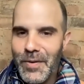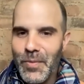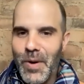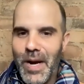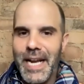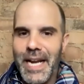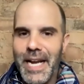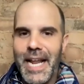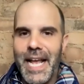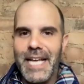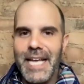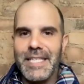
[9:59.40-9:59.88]

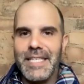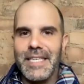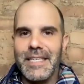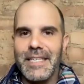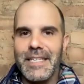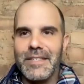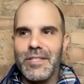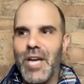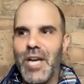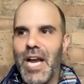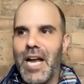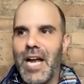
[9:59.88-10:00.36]
right? As
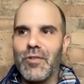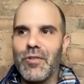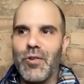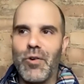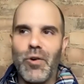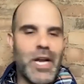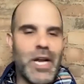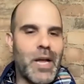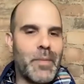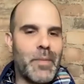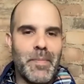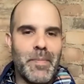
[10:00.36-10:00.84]
a child
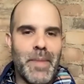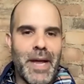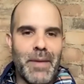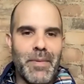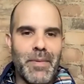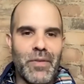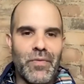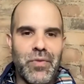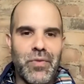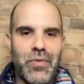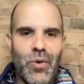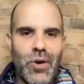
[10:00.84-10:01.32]
growing up in
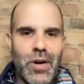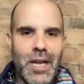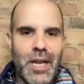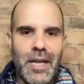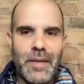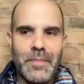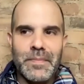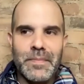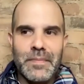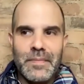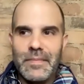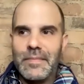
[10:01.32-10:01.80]
Miami,
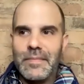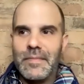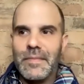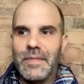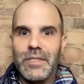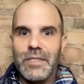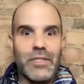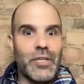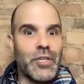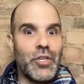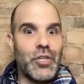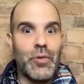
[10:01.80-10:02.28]
Florida,
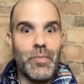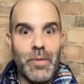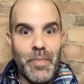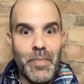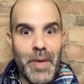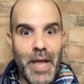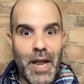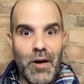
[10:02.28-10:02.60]
to Cuban